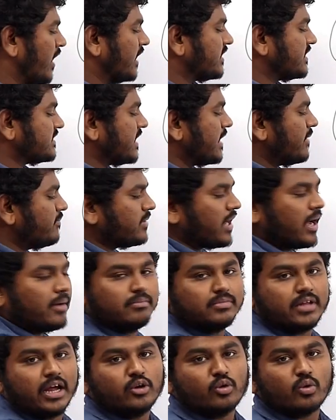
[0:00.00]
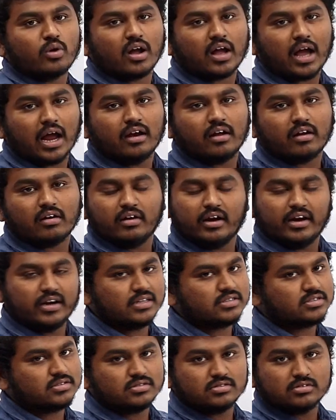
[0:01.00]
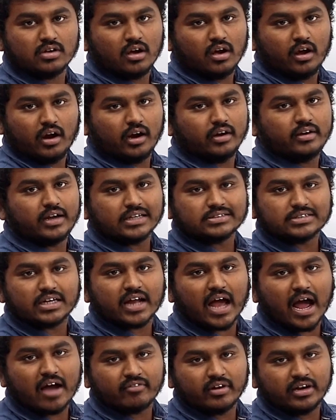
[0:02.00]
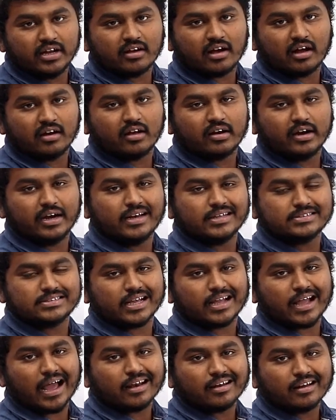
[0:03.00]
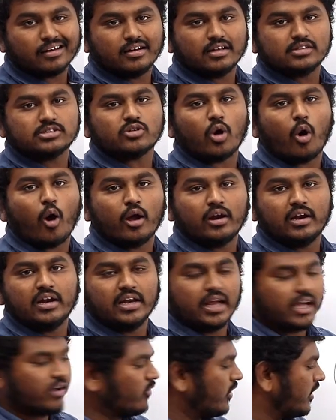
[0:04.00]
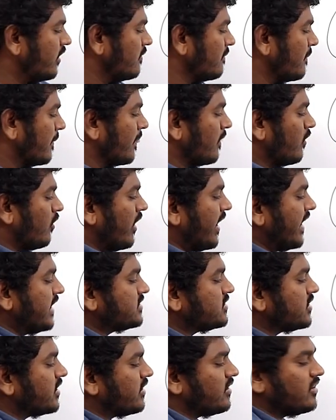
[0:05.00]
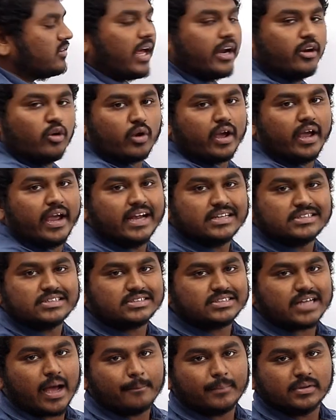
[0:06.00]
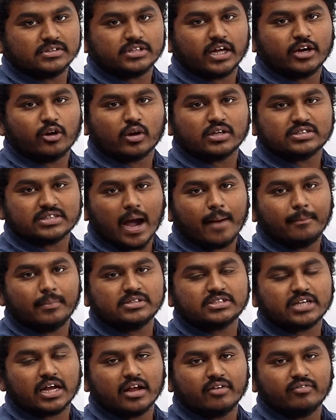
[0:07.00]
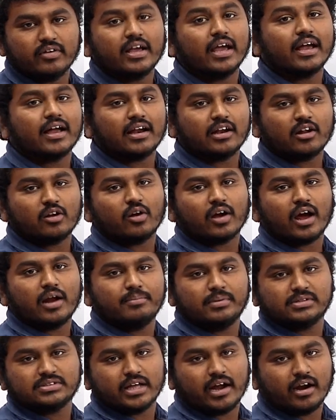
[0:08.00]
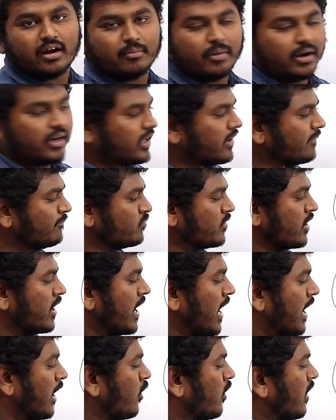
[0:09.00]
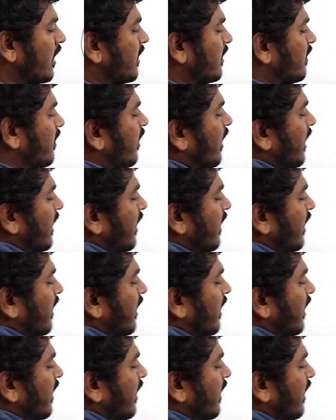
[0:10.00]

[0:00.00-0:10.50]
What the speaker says: At the same time, dani yokka color, it doesn't have any color, it is a colorless oily liquid, aged, dani yokka aged samples, dani yokka samples anevi e color lo kanipisthay anta manaki yellow color lo,